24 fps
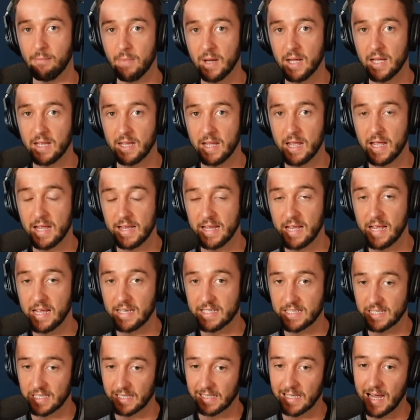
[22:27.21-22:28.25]

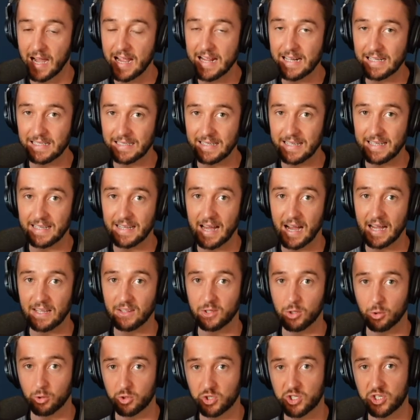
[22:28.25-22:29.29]
It's likely that
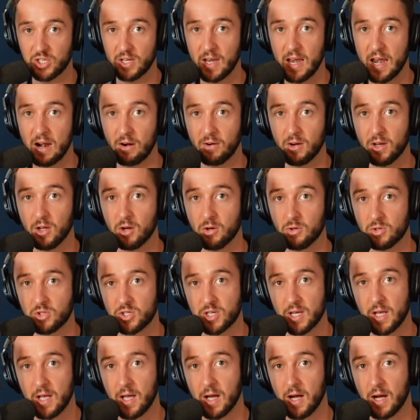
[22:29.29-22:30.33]
those scenarios